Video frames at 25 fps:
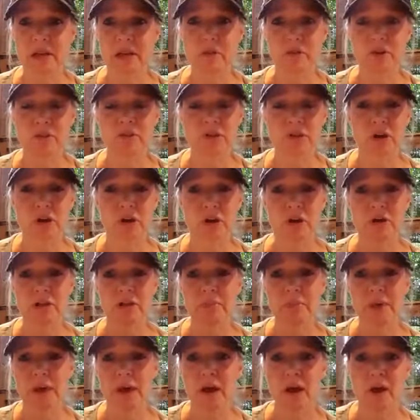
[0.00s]
We've talked
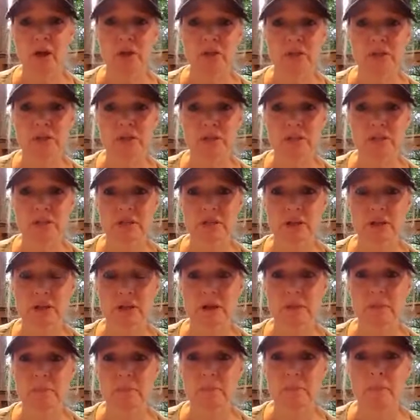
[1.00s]
about
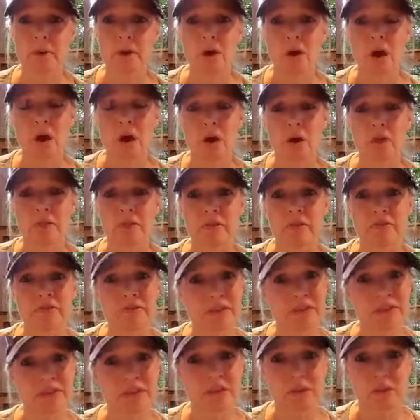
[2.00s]
the
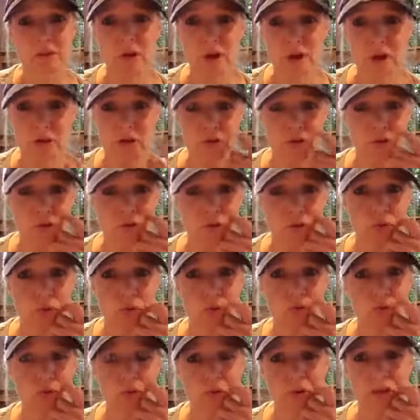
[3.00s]

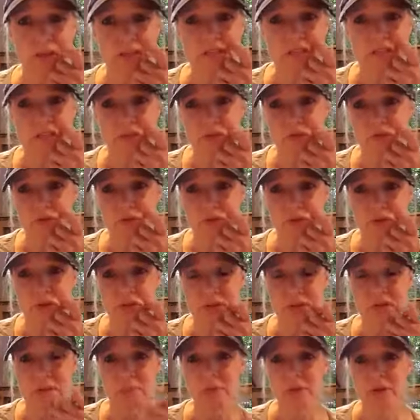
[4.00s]
physiological reasons for
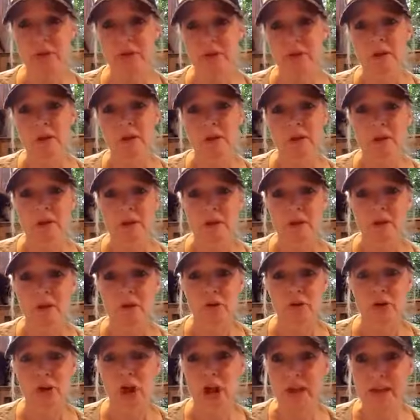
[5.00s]
sleep
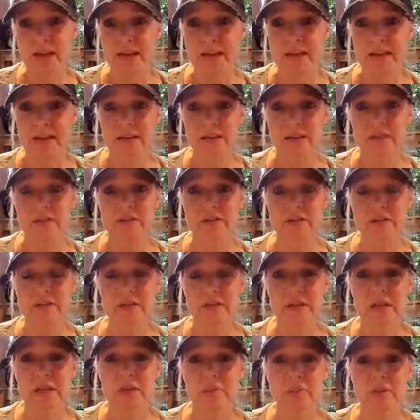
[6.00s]
or not getting enough
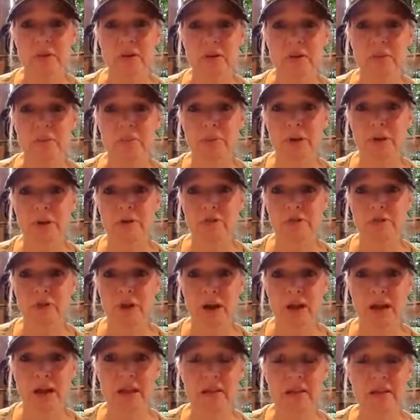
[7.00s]
sleep, but
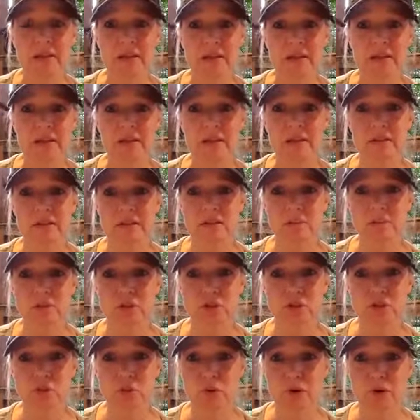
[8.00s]
frankly, the
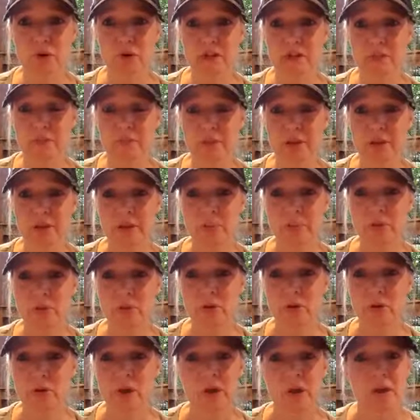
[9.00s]
majority of people,